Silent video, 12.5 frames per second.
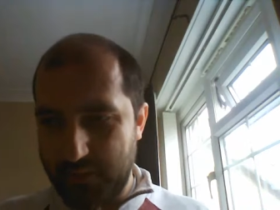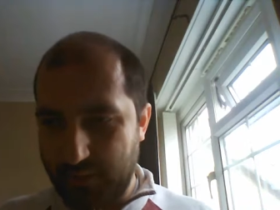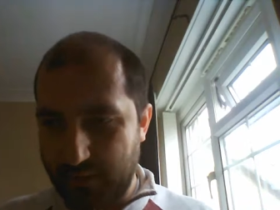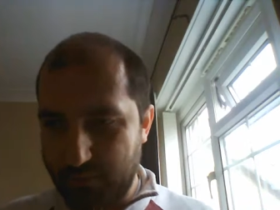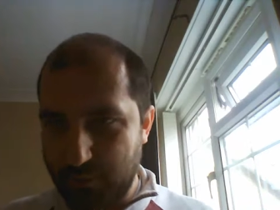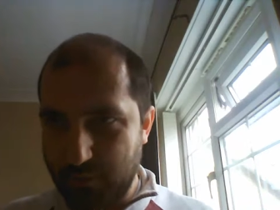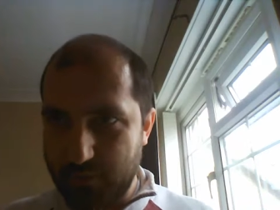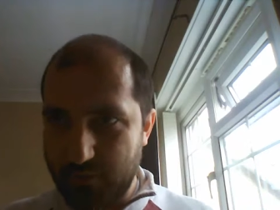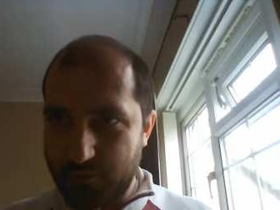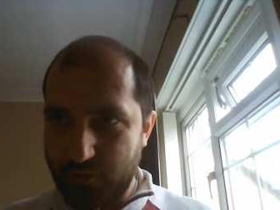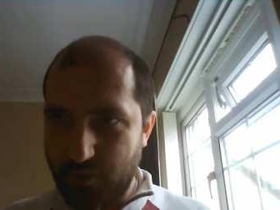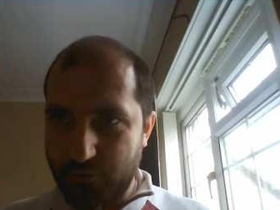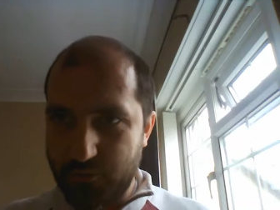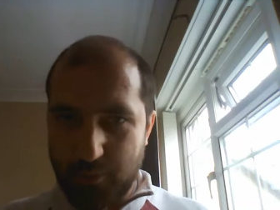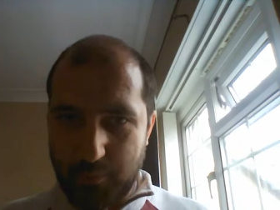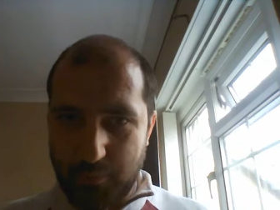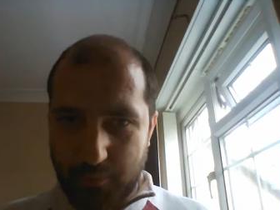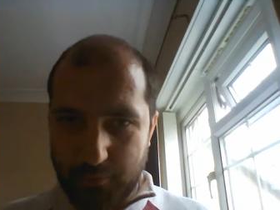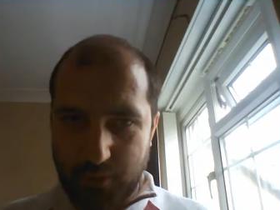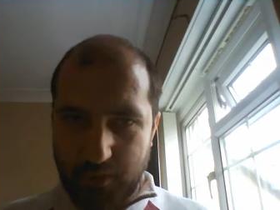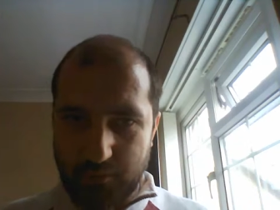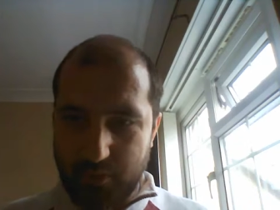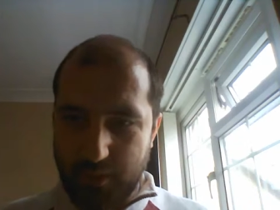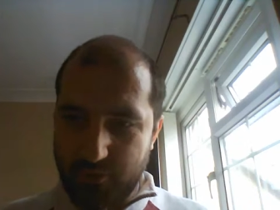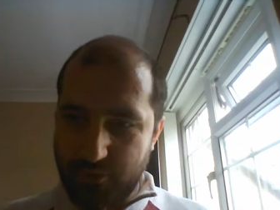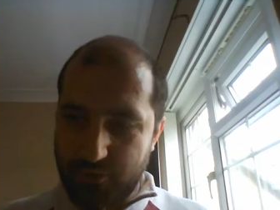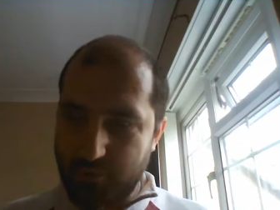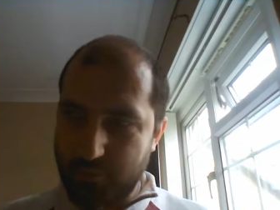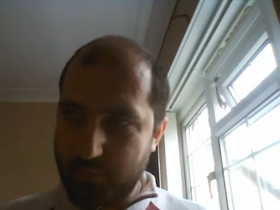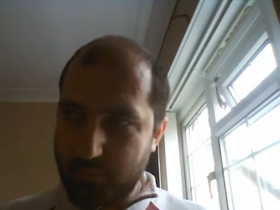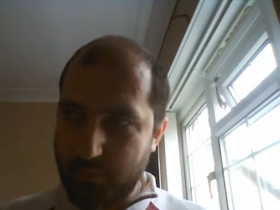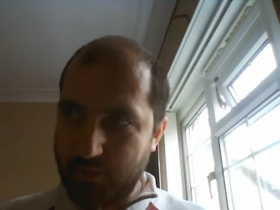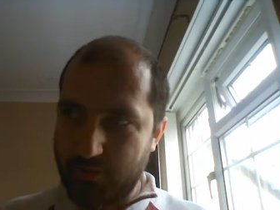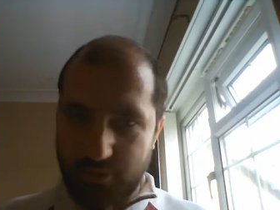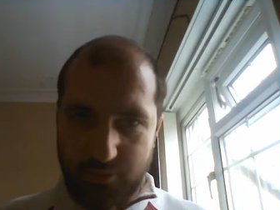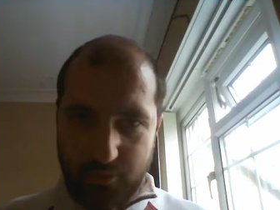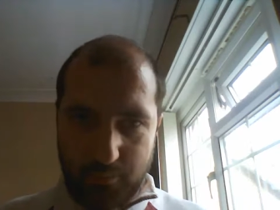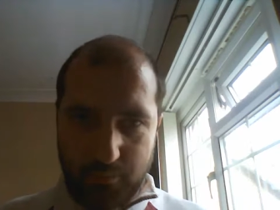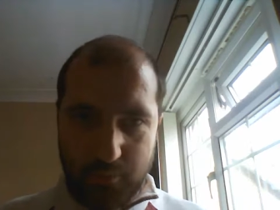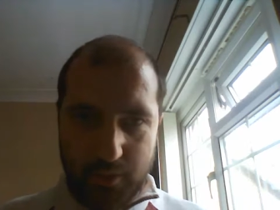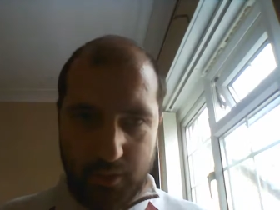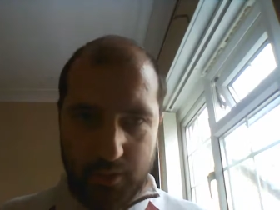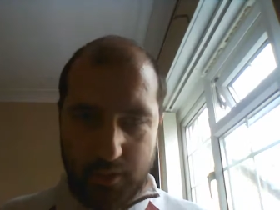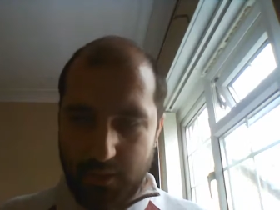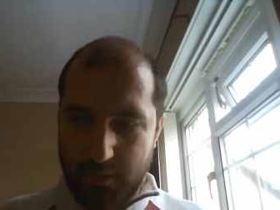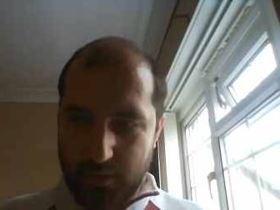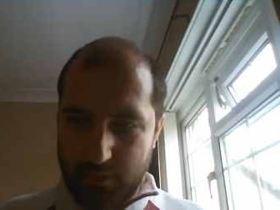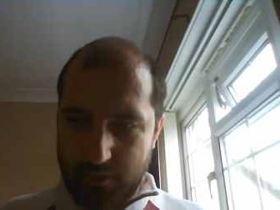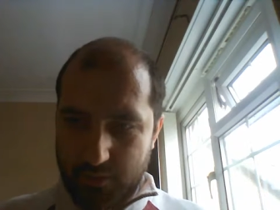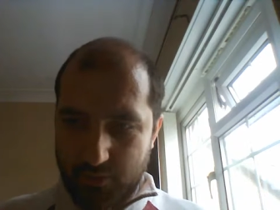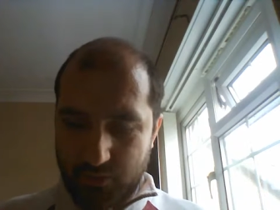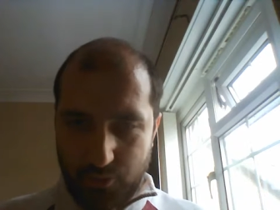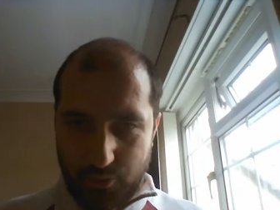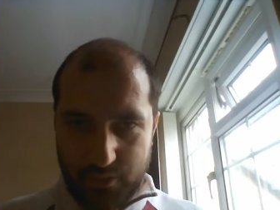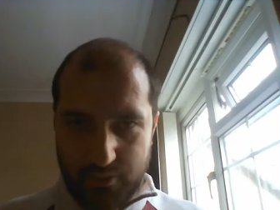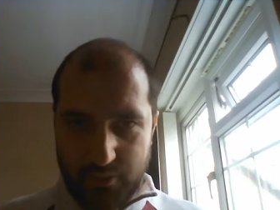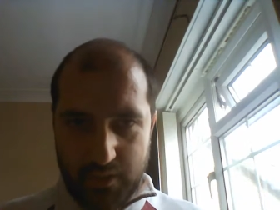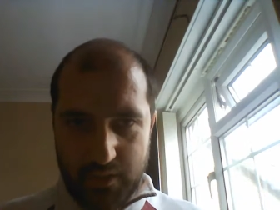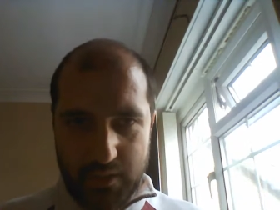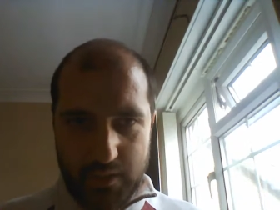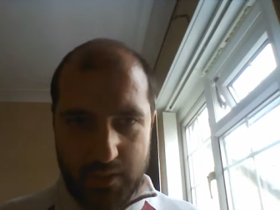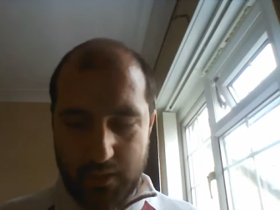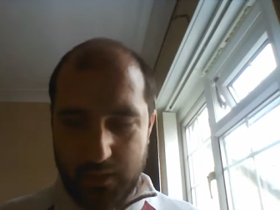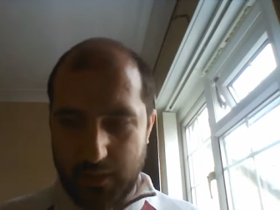Italian football can solve some of the problems like racism, prejudice, disunity,